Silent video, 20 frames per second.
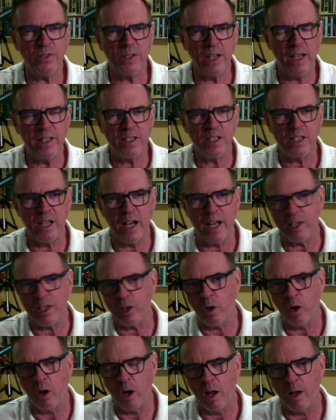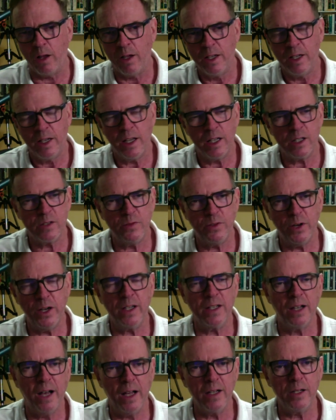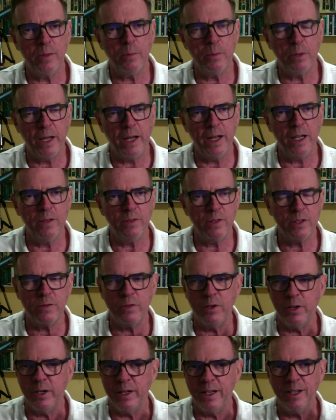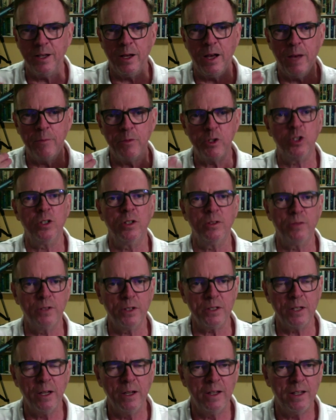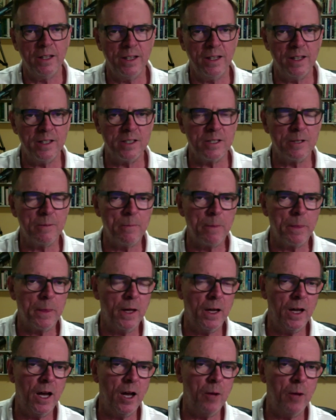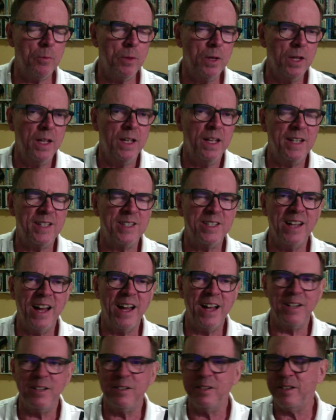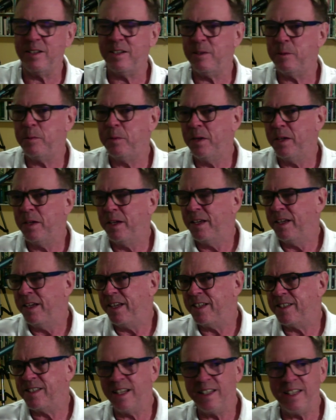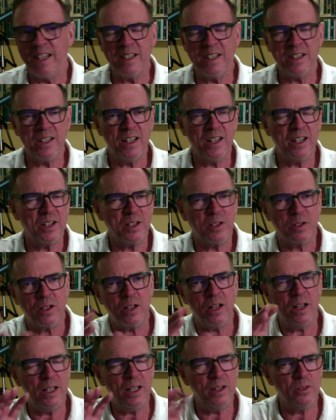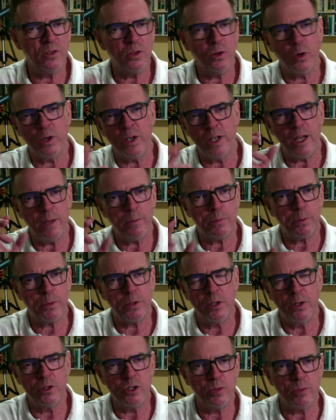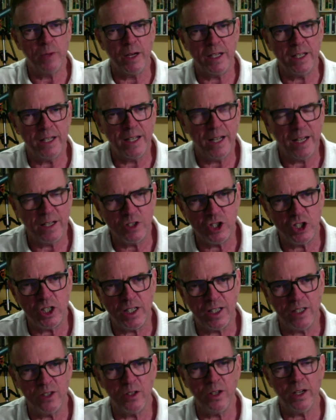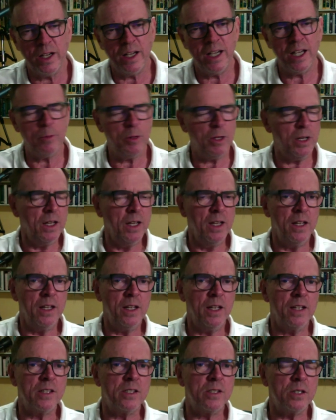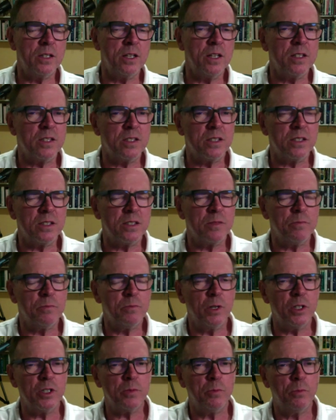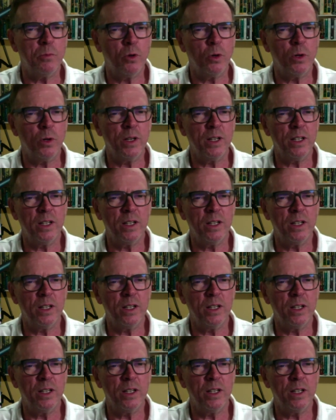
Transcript: guy style at all. It's very contemplative. It's very observant. It's not that clever ornate prose you might get out of Chandler or Hammett. It's much more